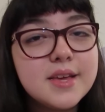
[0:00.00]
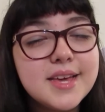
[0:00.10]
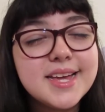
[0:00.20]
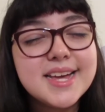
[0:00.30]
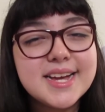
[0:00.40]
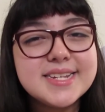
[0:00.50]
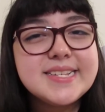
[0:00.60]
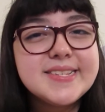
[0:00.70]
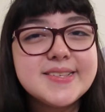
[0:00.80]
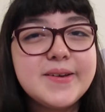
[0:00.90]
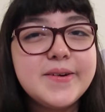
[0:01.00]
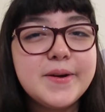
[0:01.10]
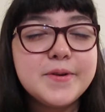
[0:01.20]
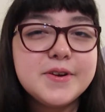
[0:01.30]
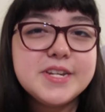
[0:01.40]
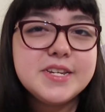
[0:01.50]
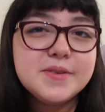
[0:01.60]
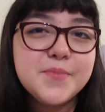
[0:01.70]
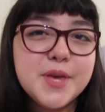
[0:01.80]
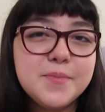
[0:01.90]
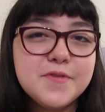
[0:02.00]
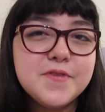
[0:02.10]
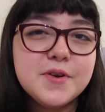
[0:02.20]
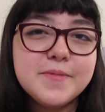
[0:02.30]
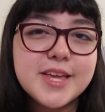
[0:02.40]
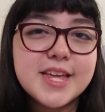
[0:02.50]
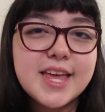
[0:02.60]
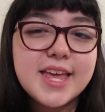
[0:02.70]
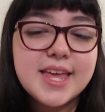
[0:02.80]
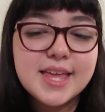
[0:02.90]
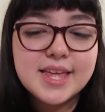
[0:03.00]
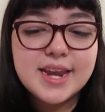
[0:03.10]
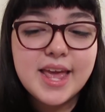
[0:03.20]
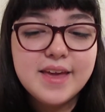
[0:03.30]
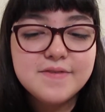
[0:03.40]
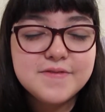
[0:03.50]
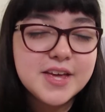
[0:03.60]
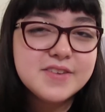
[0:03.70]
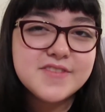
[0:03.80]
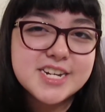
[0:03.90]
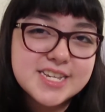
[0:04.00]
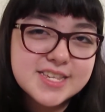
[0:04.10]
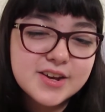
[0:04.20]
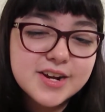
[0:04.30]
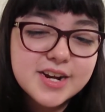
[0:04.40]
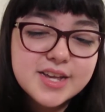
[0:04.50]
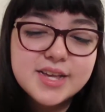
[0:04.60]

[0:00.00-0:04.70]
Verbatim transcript: Hey guys, so I'm going to be performing in a fundraiser.